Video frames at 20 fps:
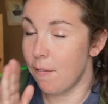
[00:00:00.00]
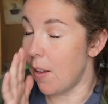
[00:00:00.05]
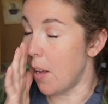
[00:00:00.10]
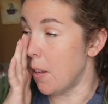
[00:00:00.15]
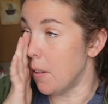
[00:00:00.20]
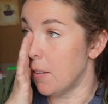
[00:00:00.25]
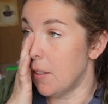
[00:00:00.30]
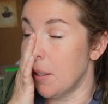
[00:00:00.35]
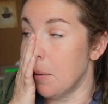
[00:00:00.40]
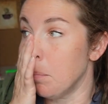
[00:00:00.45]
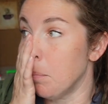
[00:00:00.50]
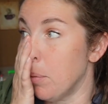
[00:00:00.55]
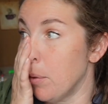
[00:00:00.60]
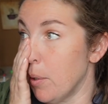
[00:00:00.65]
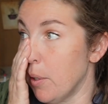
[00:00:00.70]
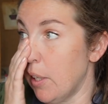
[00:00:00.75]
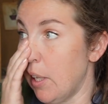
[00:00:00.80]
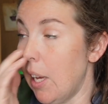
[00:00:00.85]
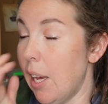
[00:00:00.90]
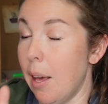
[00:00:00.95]
found some
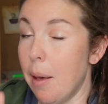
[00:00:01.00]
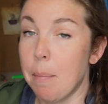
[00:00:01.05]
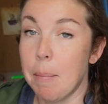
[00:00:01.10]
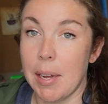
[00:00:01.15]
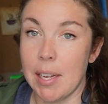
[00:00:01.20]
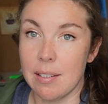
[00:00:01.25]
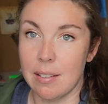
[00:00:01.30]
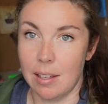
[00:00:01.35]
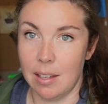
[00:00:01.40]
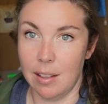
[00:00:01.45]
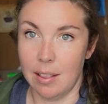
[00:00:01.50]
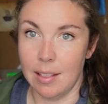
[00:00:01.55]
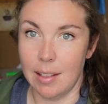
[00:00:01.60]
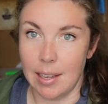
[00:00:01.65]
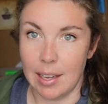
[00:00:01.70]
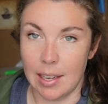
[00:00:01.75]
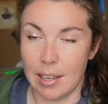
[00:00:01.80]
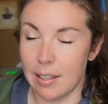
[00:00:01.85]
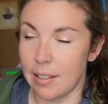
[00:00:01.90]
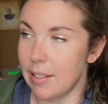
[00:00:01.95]
pretty amazing
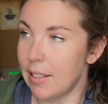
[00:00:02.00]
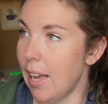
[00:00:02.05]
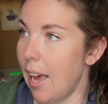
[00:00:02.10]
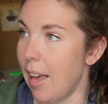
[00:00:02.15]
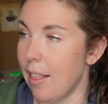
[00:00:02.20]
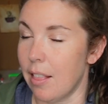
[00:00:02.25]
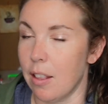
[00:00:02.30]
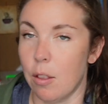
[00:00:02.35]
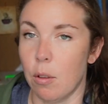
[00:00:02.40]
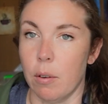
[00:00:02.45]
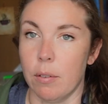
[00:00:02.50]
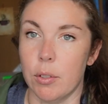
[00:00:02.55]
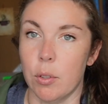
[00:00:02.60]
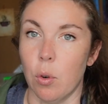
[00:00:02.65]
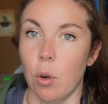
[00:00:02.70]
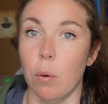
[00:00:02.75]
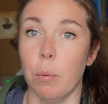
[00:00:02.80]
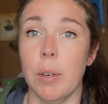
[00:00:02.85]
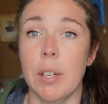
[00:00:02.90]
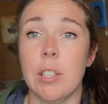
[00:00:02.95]
things at the thrift
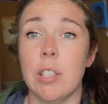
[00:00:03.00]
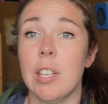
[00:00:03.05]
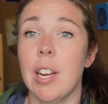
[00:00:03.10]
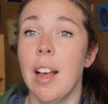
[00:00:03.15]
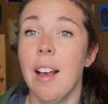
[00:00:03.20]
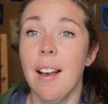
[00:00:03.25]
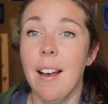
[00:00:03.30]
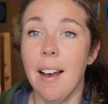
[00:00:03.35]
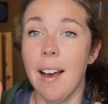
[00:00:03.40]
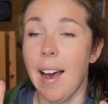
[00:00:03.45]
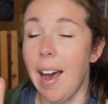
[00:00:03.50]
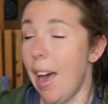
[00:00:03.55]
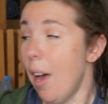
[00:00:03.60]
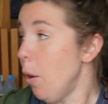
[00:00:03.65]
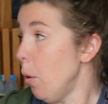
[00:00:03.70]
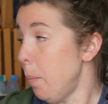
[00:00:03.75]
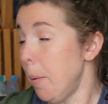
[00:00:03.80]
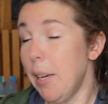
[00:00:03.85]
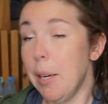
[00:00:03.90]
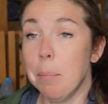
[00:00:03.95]
store, which
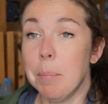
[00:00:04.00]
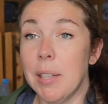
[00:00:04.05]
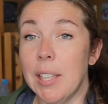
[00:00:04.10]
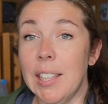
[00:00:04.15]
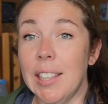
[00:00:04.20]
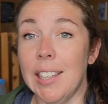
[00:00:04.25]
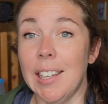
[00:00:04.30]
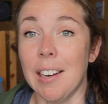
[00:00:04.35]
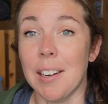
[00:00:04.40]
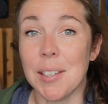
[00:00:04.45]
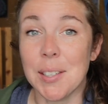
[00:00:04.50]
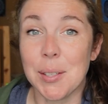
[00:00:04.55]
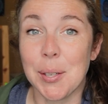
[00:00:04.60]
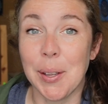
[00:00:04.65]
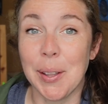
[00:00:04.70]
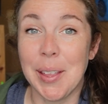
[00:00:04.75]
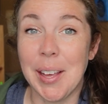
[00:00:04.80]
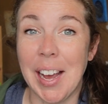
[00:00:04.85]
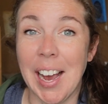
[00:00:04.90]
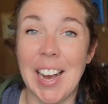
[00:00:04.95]
I'll be completely honest
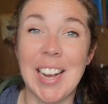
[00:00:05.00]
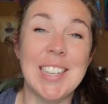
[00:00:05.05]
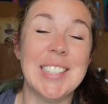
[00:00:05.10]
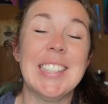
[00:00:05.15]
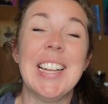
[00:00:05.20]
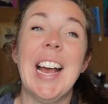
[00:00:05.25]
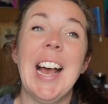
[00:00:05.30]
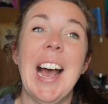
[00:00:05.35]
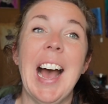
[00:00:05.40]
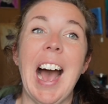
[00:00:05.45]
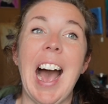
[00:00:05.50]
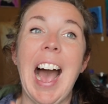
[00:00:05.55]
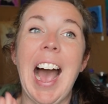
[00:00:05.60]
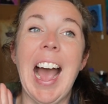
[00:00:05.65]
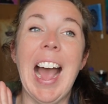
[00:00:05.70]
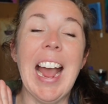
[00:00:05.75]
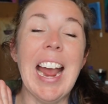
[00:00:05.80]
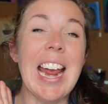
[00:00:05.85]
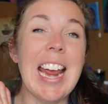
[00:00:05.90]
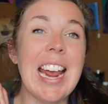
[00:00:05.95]
with you guys,
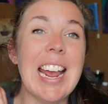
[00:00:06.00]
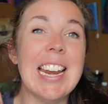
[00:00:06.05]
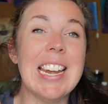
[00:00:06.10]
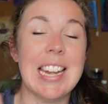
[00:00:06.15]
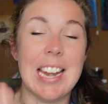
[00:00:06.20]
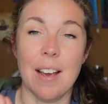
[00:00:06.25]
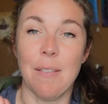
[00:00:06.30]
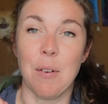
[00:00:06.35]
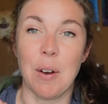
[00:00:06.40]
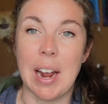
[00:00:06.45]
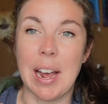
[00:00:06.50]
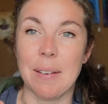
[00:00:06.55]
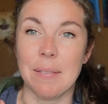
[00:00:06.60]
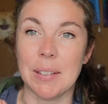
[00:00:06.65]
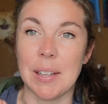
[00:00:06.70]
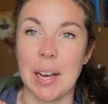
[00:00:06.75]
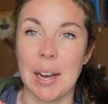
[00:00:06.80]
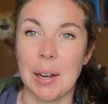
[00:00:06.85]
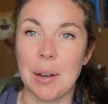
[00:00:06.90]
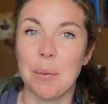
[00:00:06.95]
I never have
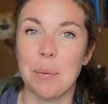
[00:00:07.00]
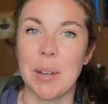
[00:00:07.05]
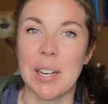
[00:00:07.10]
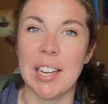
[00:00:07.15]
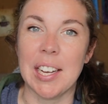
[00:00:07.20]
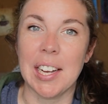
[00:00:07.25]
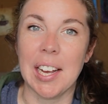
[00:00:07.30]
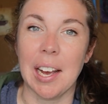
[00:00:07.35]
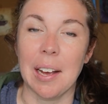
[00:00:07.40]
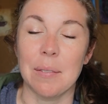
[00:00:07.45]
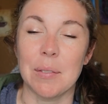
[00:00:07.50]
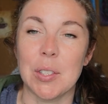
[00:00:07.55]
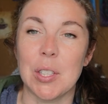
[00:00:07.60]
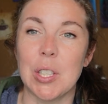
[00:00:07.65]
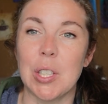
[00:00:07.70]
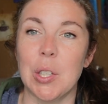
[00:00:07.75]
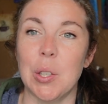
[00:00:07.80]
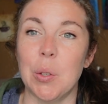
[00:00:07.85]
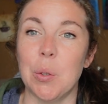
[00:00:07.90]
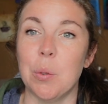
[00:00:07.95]
luck when it comes
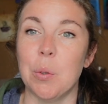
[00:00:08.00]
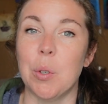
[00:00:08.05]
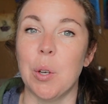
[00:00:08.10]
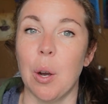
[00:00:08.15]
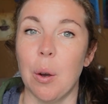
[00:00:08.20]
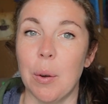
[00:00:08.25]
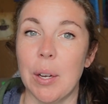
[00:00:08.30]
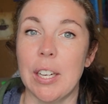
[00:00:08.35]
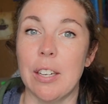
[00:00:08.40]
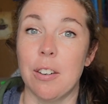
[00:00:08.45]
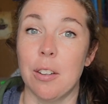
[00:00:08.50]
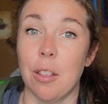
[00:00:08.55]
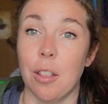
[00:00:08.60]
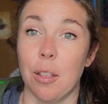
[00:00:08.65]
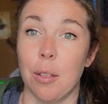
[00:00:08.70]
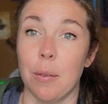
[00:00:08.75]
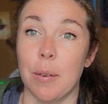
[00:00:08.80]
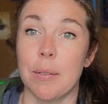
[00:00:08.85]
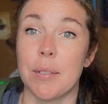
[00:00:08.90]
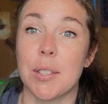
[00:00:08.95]
to going to the
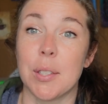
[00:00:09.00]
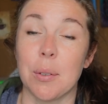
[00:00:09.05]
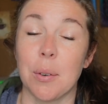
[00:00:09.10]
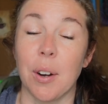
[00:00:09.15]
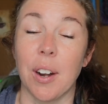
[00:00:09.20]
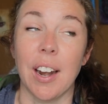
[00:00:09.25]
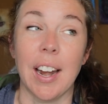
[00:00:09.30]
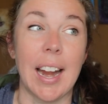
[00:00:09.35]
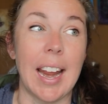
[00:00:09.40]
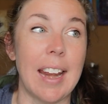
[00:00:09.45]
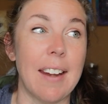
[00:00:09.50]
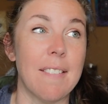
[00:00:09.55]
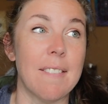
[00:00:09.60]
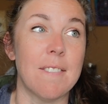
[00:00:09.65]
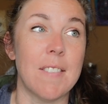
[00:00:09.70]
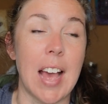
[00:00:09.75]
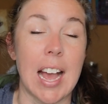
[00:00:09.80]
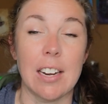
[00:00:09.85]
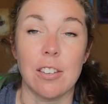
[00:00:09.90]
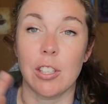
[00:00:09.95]
thrift store
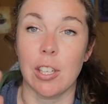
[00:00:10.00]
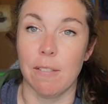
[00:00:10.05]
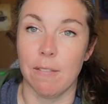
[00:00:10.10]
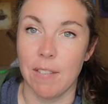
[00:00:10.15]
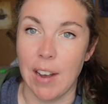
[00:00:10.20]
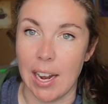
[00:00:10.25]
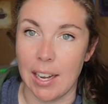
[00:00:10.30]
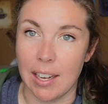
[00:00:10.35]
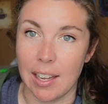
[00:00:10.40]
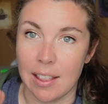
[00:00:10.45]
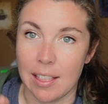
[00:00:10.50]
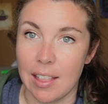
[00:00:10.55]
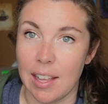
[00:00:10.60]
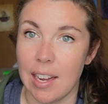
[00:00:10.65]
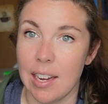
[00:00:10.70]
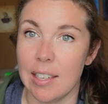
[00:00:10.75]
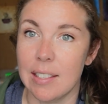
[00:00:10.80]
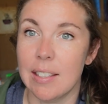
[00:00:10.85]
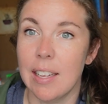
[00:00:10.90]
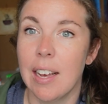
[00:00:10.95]
and actually finding
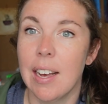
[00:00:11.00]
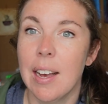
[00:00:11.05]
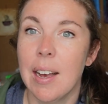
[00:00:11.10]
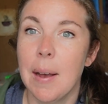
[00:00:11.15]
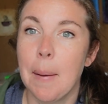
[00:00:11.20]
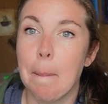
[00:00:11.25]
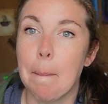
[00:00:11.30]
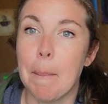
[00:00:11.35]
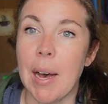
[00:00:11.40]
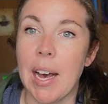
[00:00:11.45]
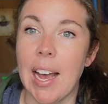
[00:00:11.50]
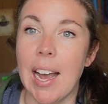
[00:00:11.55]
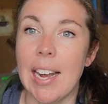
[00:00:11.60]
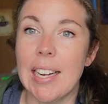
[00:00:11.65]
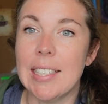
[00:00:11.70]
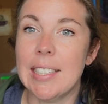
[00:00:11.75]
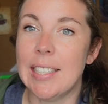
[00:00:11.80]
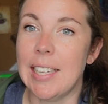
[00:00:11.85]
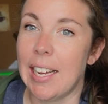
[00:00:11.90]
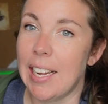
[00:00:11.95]
things. But I
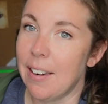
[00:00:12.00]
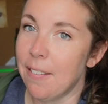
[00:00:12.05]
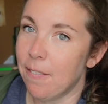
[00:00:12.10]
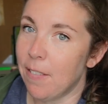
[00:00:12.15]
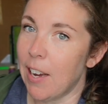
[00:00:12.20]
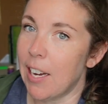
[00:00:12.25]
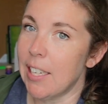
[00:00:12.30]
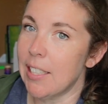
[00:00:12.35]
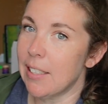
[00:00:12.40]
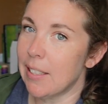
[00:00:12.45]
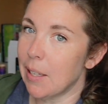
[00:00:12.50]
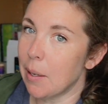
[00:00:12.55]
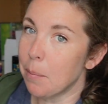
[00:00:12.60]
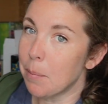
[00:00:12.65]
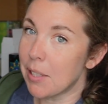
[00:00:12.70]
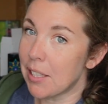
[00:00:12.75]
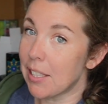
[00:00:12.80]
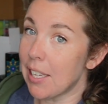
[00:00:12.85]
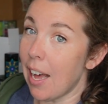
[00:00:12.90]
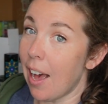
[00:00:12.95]
did find some
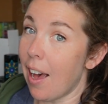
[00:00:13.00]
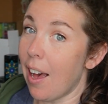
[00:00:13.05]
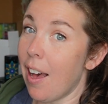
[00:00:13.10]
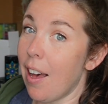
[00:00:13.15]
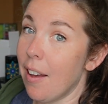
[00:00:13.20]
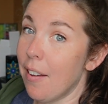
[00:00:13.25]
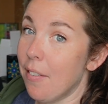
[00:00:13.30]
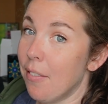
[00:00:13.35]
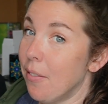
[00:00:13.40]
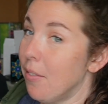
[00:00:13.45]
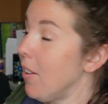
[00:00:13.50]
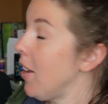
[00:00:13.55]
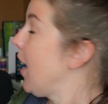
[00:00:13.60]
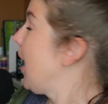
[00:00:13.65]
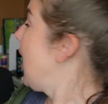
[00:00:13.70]
stuff